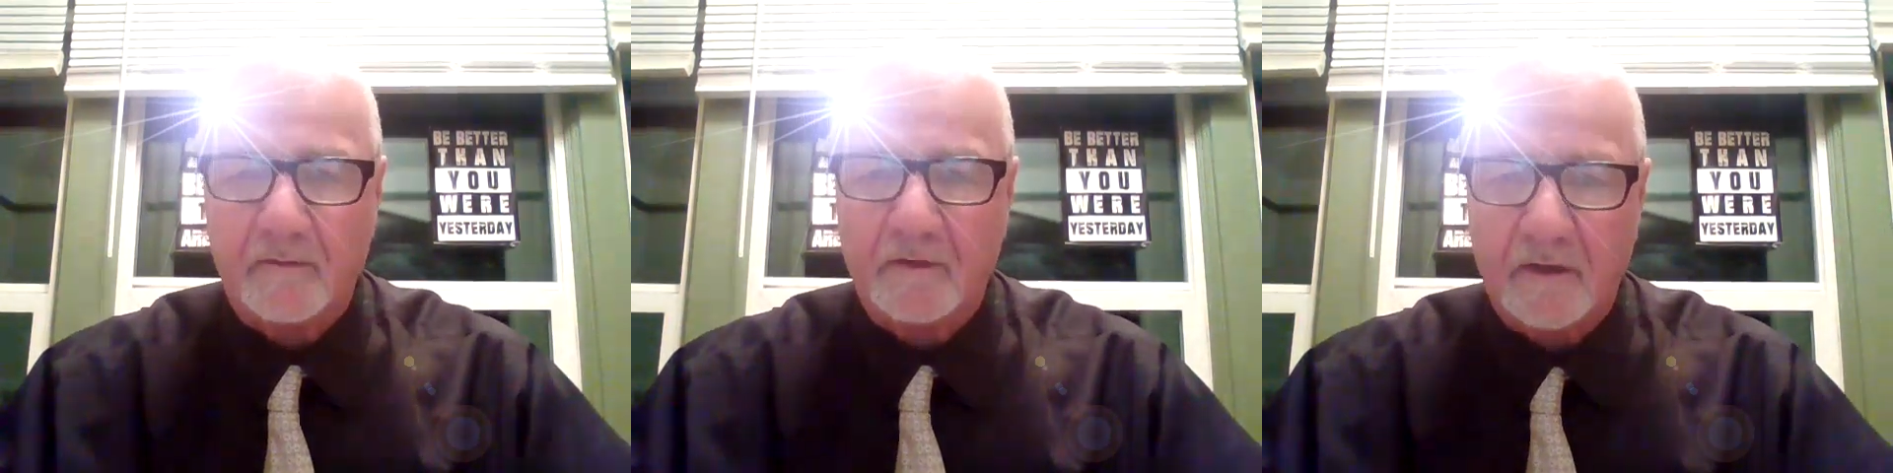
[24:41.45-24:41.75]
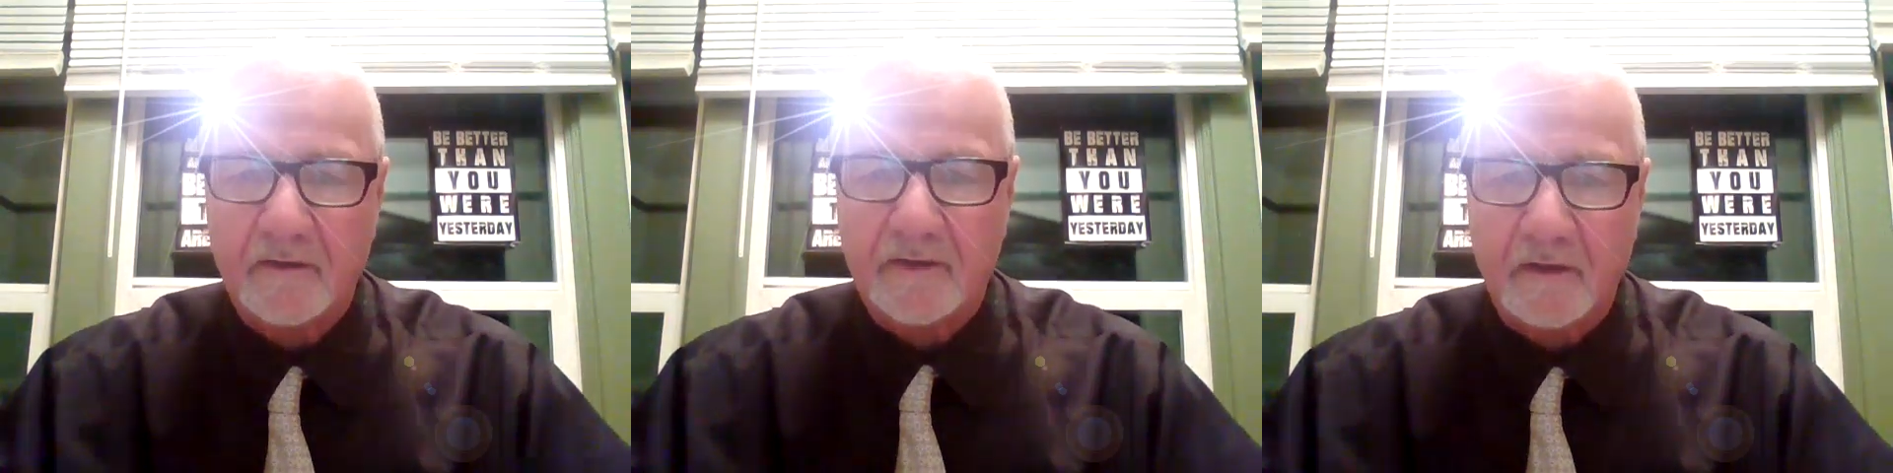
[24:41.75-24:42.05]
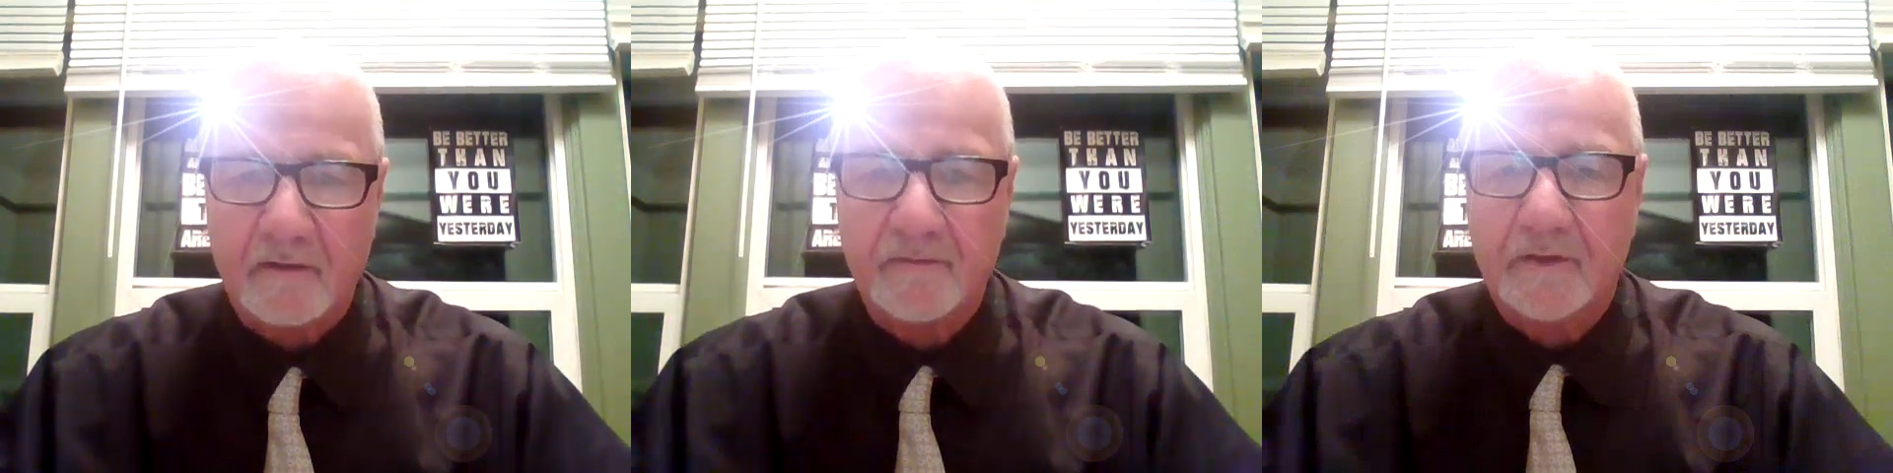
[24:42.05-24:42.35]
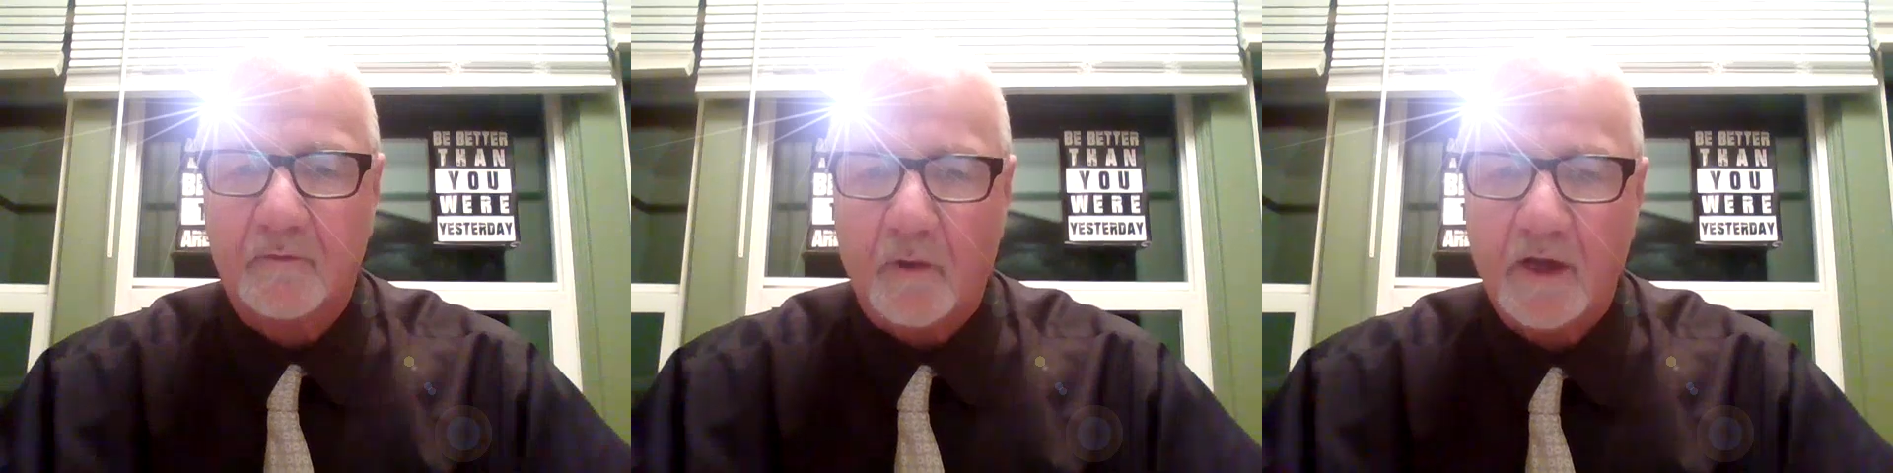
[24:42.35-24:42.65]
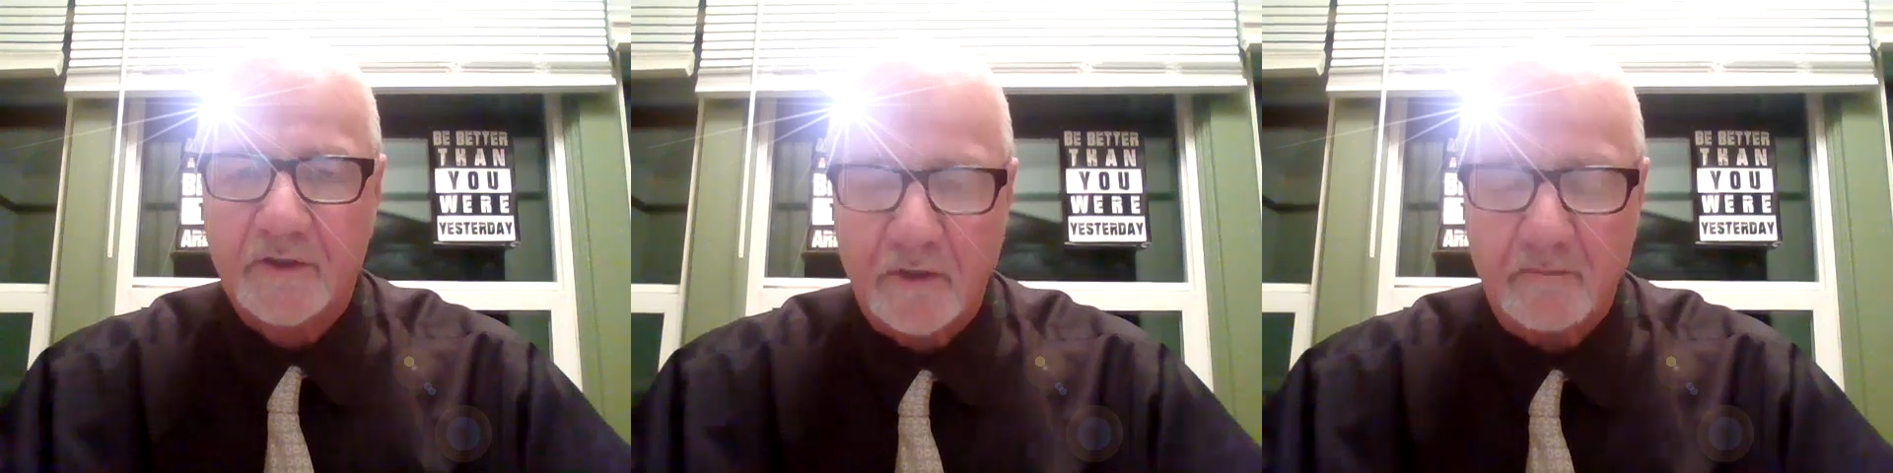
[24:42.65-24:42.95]
ourselves?
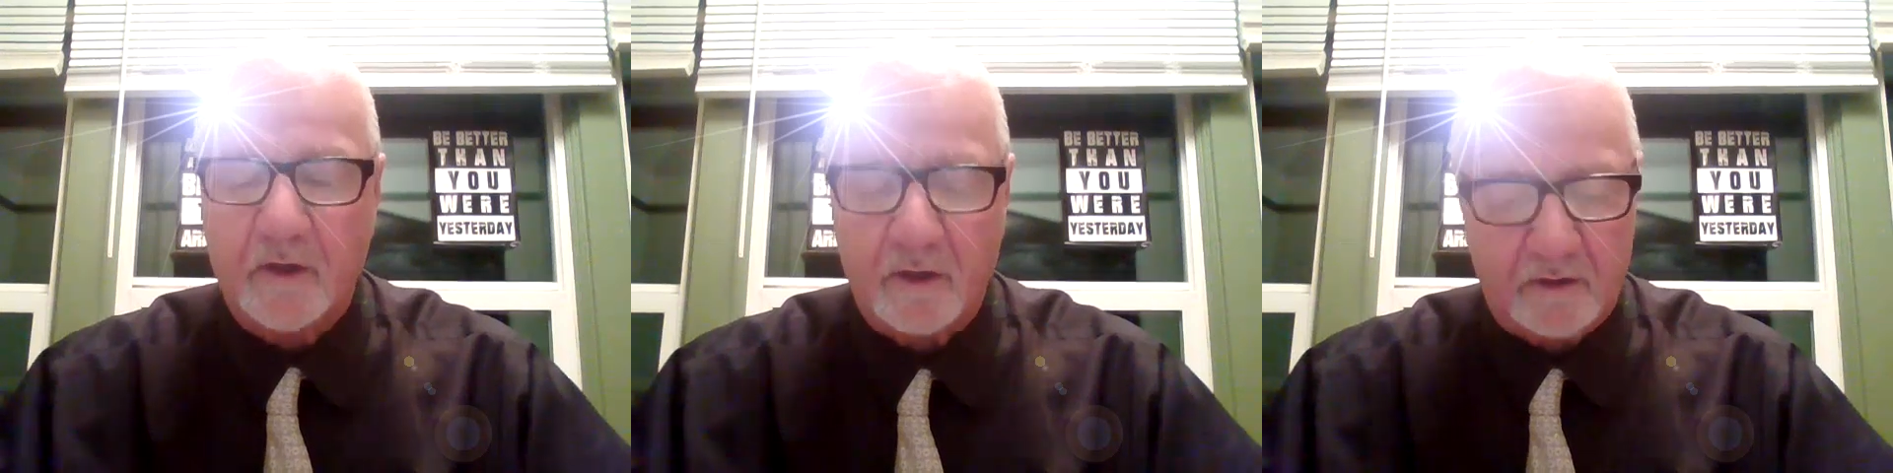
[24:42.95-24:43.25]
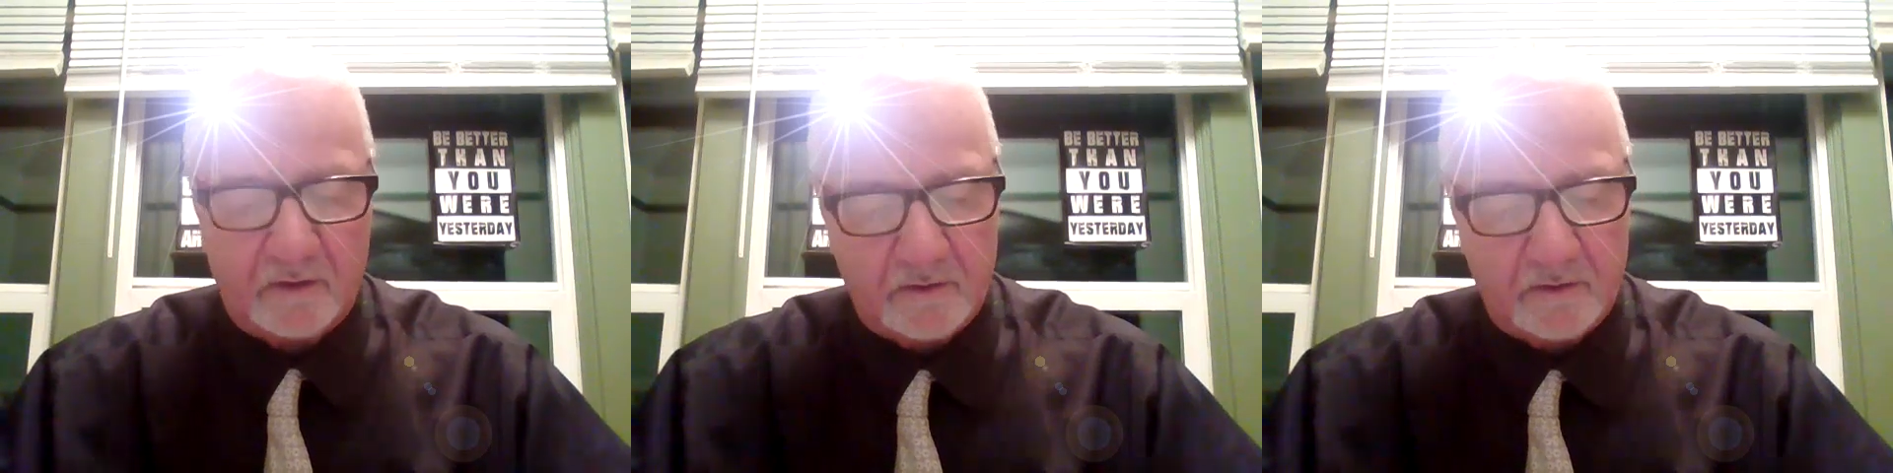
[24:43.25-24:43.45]
Question mark.